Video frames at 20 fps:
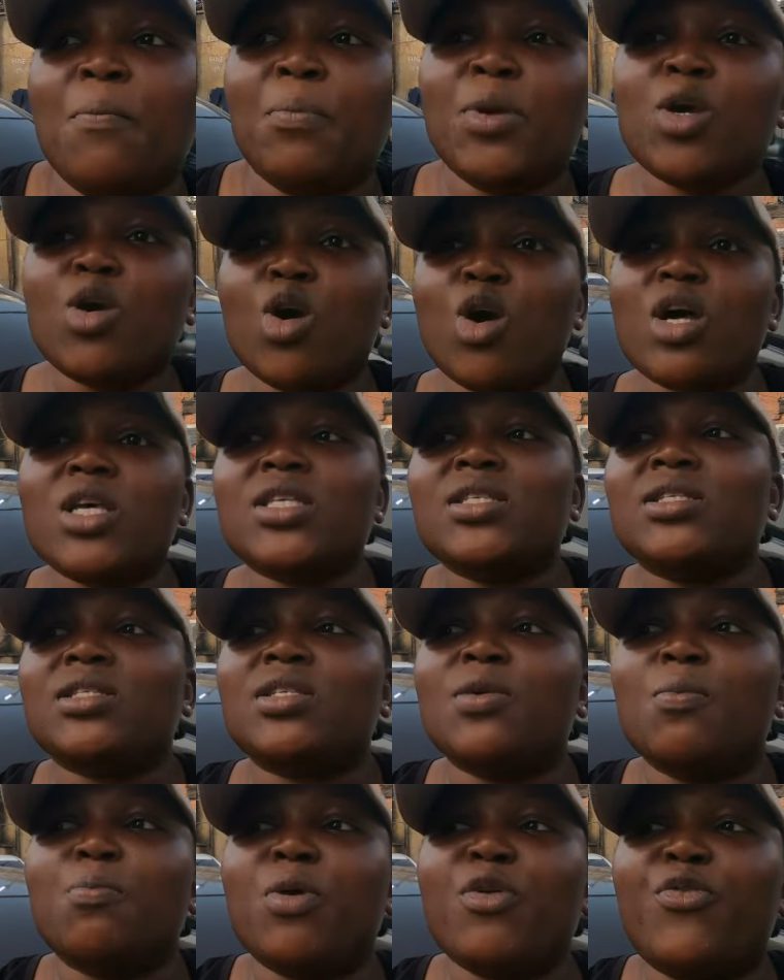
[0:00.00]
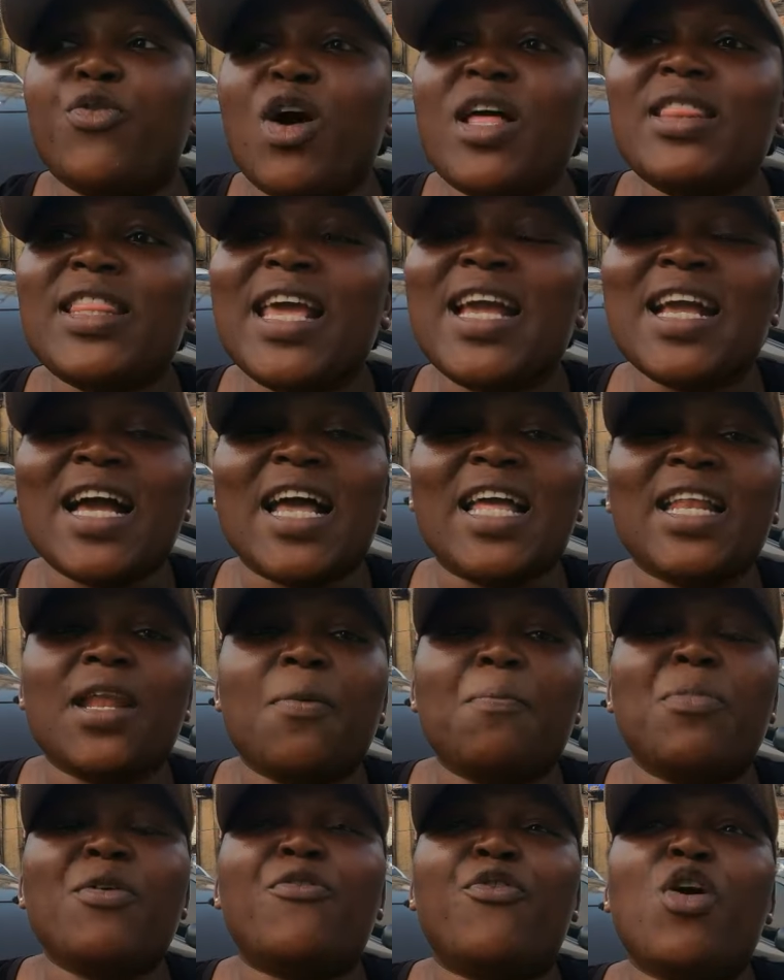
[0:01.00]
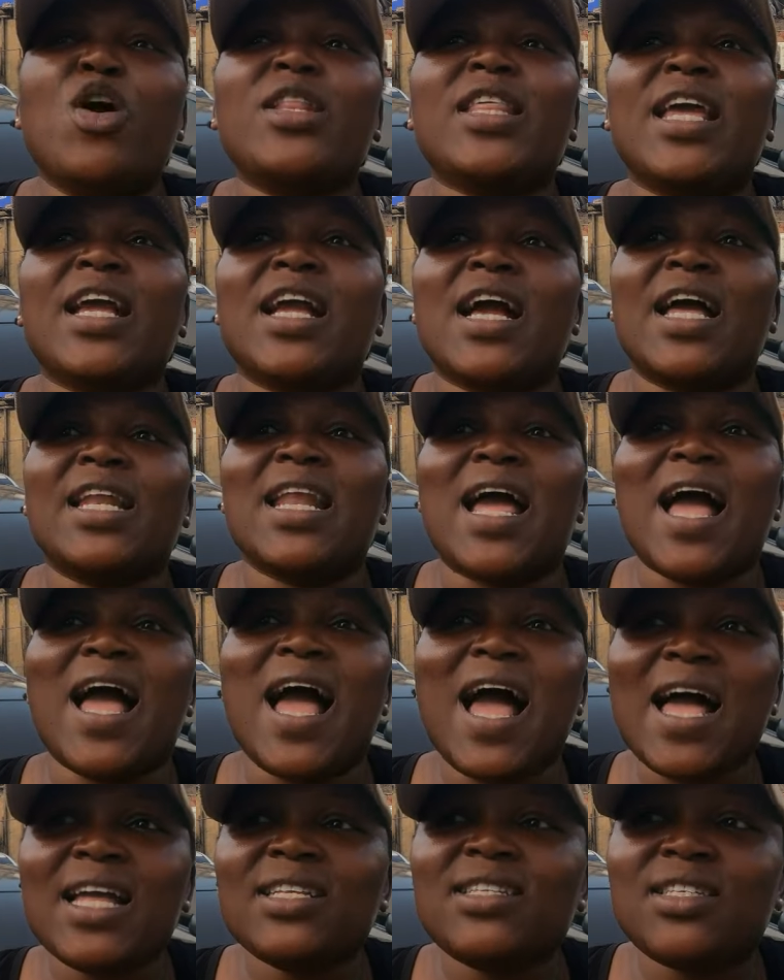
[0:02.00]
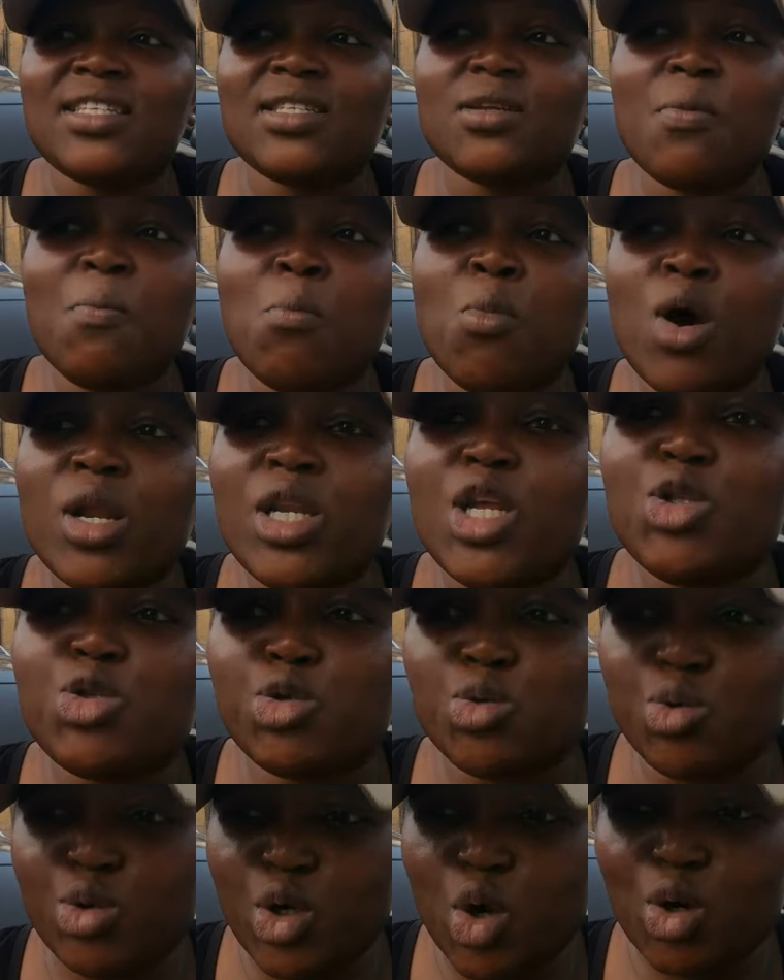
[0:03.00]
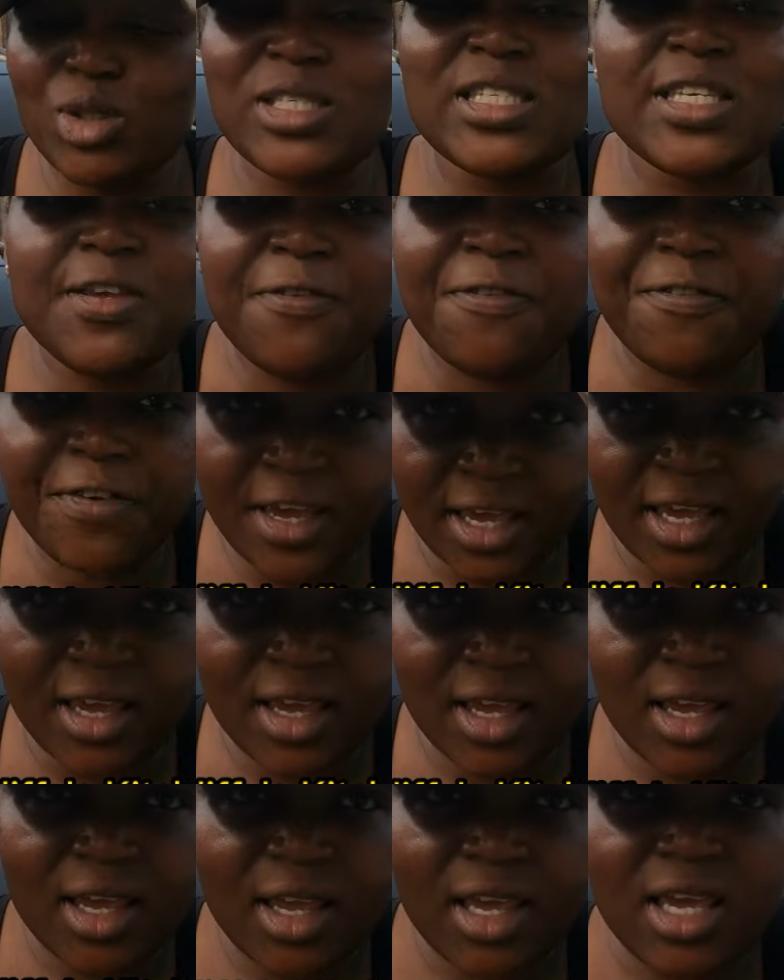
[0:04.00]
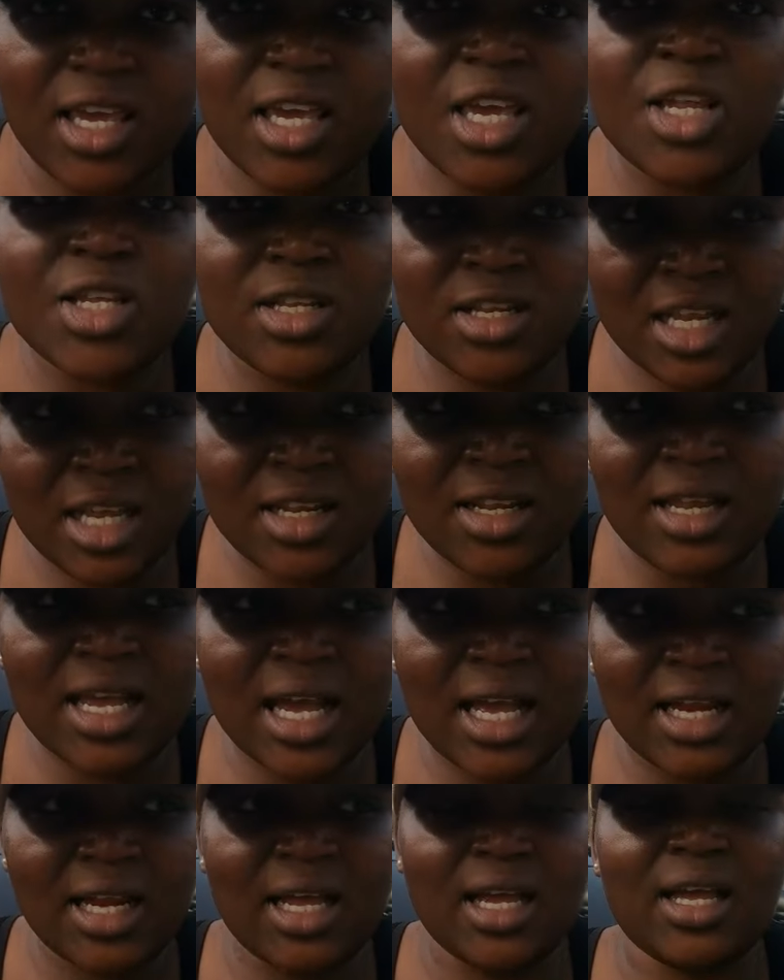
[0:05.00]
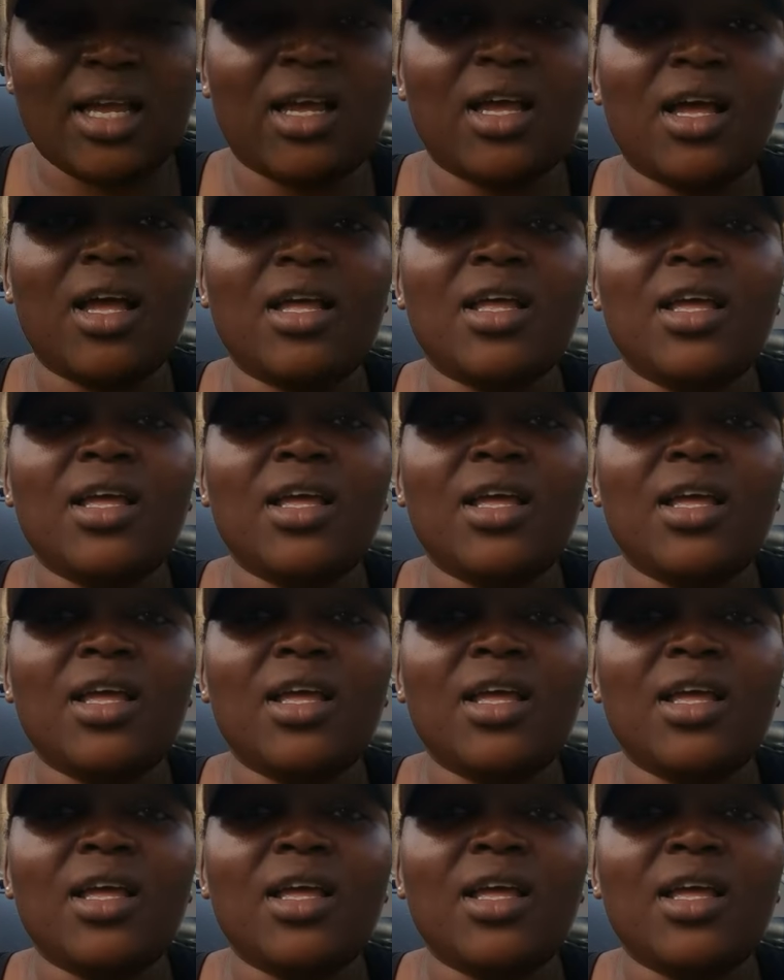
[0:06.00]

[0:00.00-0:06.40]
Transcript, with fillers: Because before they can before they can add money to your tea fare in, in Ghana,